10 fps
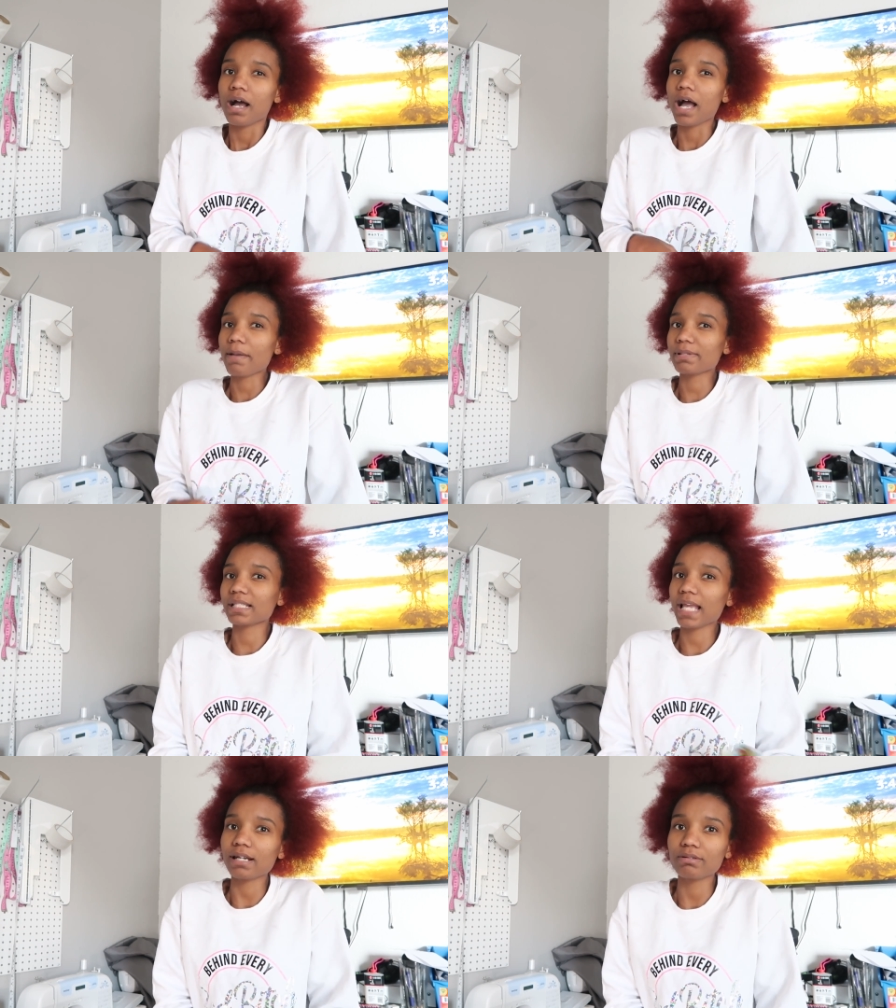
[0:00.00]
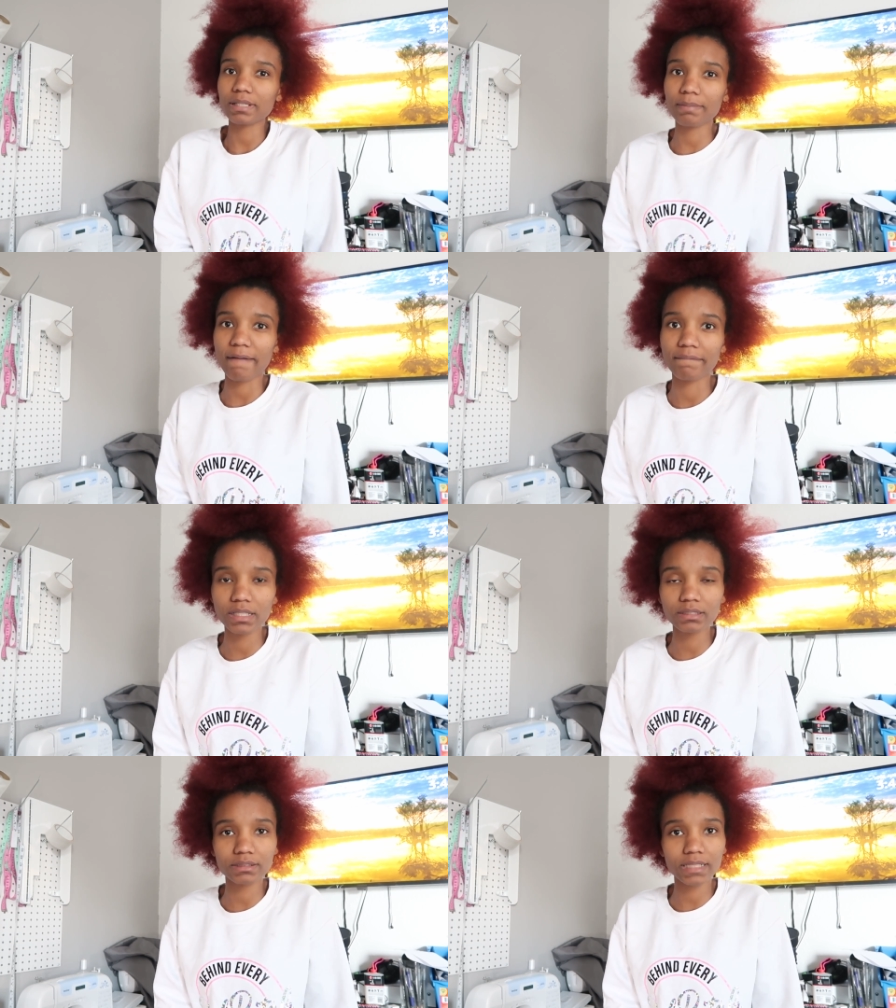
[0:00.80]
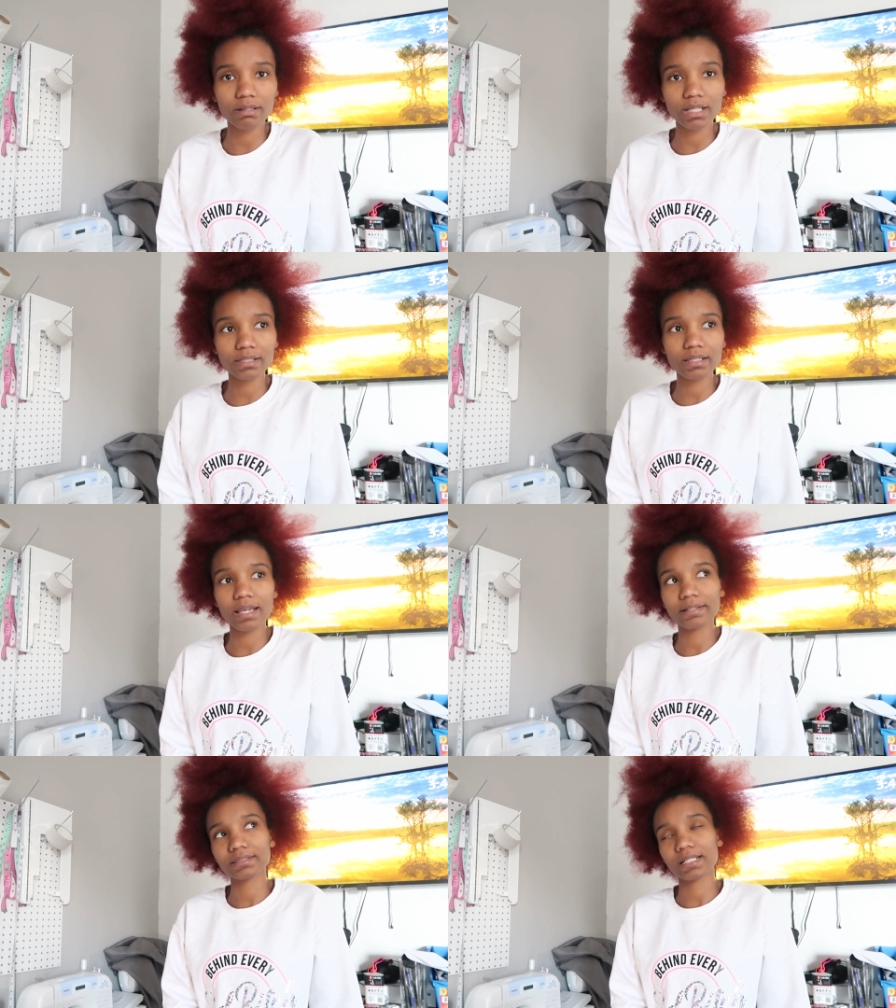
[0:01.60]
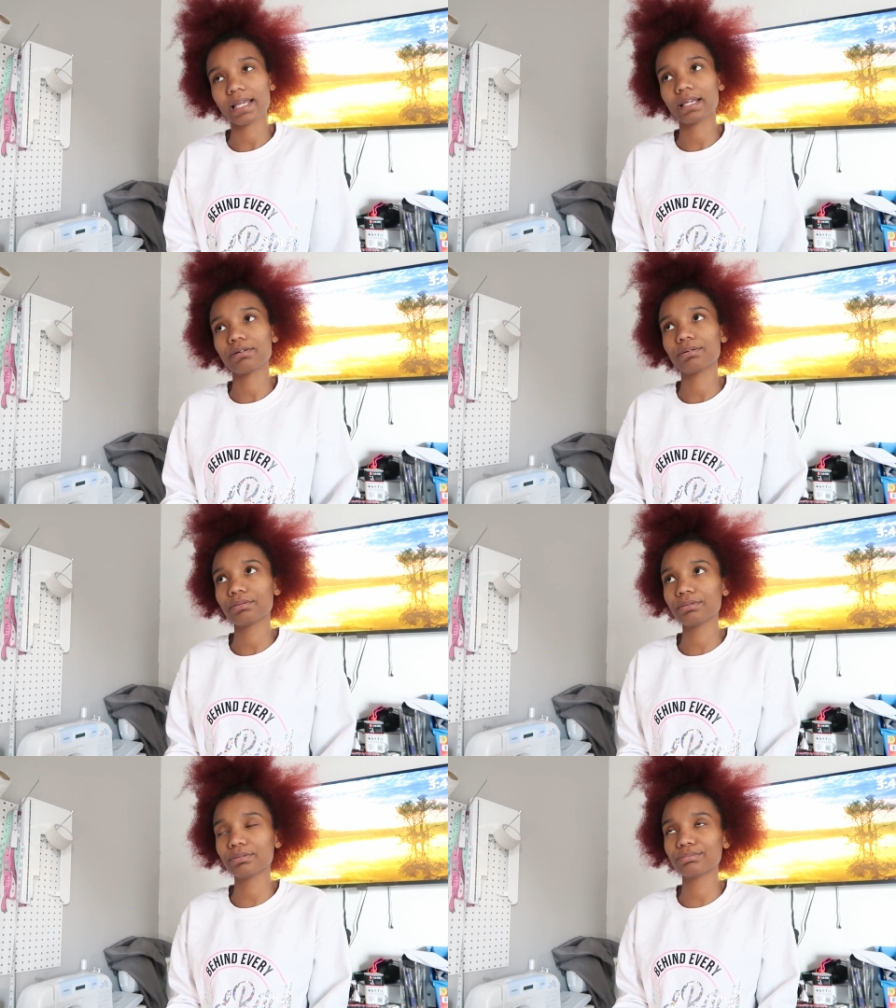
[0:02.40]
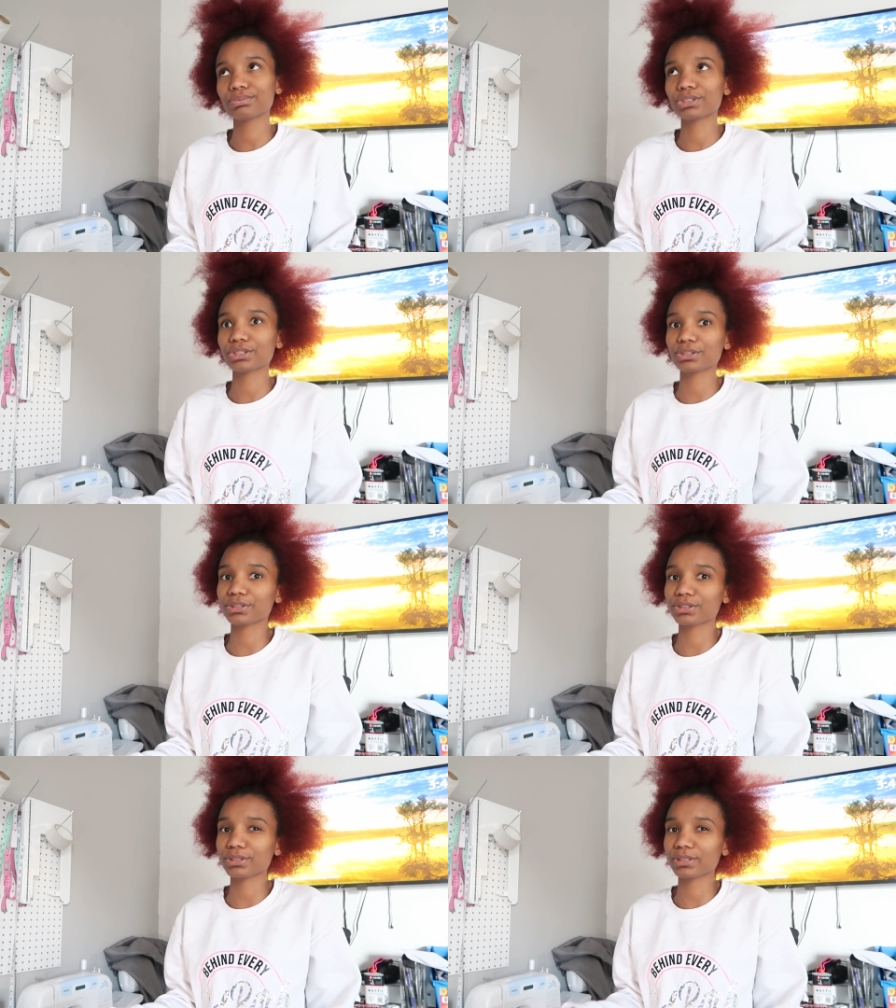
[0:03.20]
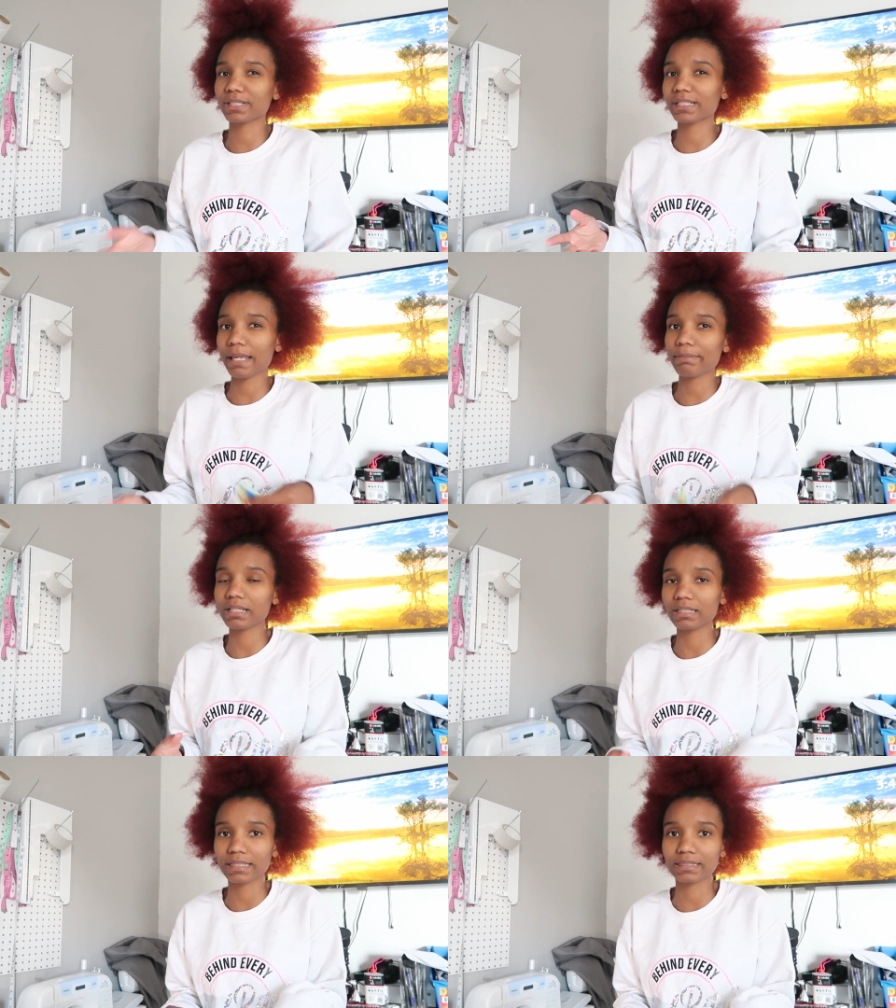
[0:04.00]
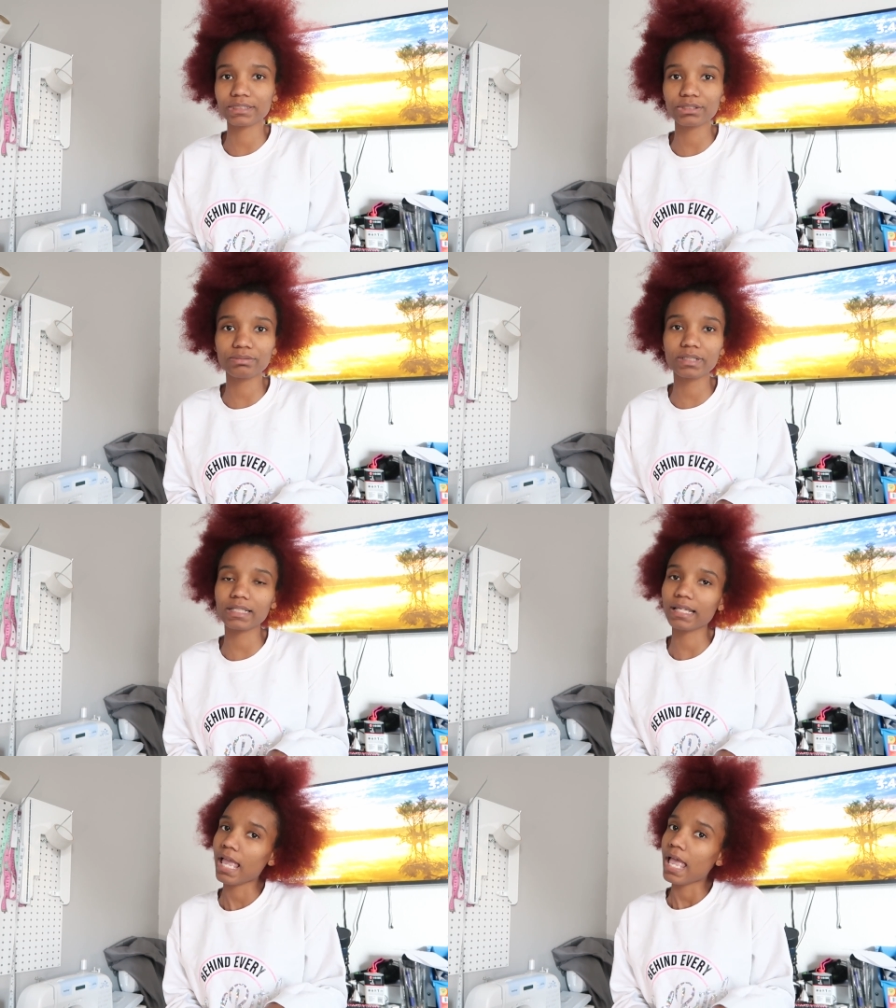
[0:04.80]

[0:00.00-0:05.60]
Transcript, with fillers: Obviously, I don't get my business out like that. And it's like, who? Sure, let me look into it.